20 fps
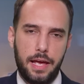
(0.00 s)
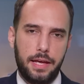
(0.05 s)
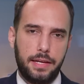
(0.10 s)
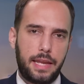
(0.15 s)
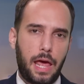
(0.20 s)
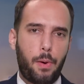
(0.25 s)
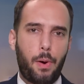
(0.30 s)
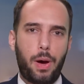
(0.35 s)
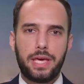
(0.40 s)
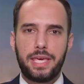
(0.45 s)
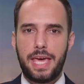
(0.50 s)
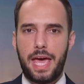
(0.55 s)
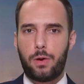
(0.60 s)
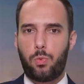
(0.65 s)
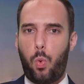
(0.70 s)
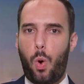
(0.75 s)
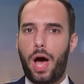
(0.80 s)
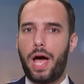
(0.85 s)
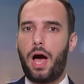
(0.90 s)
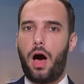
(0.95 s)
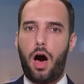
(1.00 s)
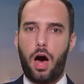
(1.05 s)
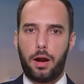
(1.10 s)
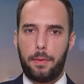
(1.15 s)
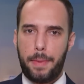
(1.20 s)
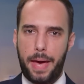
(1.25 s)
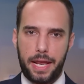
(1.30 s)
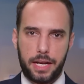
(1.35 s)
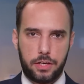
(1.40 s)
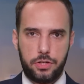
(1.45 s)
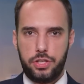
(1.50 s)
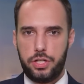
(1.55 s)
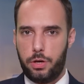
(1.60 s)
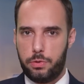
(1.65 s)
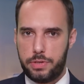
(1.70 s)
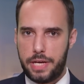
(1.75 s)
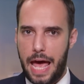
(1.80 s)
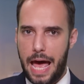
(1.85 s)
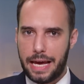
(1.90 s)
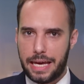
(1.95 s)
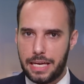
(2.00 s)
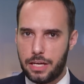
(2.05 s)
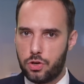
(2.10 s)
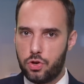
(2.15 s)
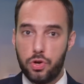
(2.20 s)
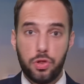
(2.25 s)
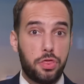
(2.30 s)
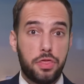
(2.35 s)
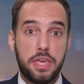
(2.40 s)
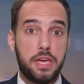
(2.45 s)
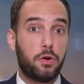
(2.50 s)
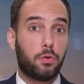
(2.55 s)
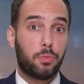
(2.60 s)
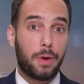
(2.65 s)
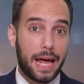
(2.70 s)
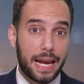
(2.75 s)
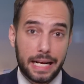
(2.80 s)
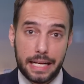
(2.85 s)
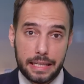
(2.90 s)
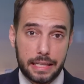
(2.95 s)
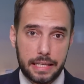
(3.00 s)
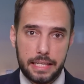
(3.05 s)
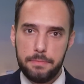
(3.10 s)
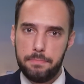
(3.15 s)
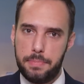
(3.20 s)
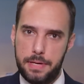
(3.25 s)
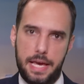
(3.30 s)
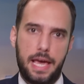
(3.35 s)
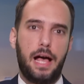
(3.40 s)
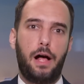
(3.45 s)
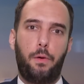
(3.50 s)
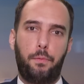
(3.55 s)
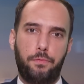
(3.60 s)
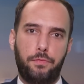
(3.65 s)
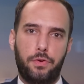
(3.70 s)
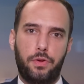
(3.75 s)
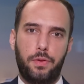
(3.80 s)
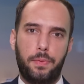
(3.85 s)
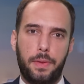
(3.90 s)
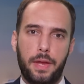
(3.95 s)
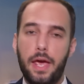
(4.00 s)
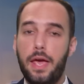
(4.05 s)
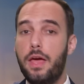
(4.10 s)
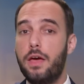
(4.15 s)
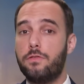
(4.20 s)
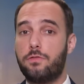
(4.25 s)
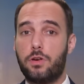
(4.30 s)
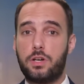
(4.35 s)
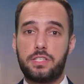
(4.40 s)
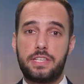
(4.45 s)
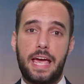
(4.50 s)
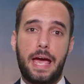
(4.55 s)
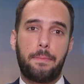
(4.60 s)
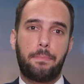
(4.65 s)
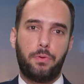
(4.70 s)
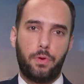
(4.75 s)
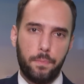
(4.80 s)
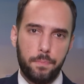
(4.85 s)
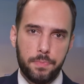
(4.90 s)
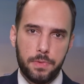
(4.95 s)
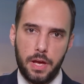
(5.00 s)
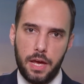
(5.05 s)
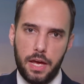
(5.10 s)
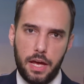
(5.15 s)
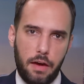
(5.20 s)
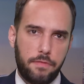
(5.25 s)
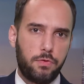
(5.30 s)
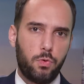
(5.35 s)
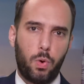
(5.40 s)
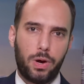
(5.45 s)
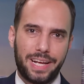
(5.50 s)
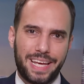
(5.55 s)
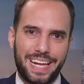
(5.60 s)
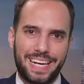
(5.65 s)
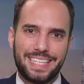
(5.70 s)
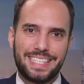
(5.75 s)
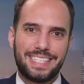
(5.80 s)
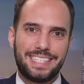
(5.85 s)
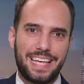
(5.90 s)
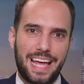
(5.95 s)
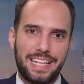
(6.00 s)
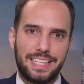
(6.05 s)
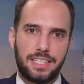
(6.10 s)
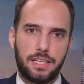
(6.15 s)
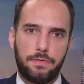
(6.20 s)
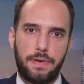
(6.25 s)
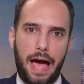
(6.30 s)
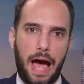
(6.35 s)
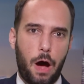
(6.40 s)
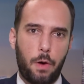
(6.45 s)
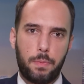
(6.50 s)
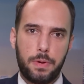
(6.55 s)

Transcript: Now I get why automatic geotagging could theoretically be helpful. For example, if you want to get a sense of how